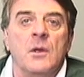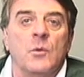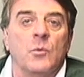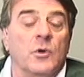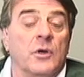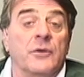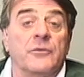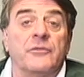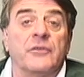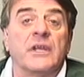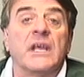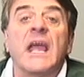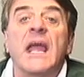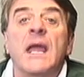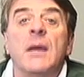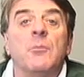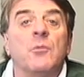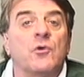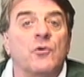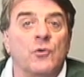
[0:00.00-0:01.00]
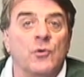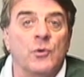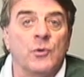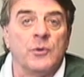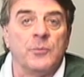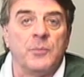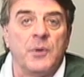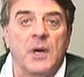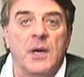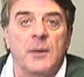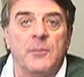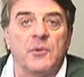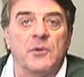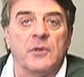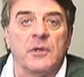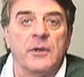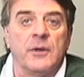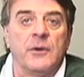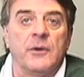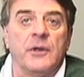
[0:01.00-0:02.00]
Well, as the game grew in
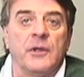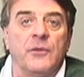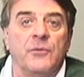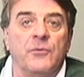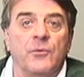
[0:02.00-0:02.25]
popularity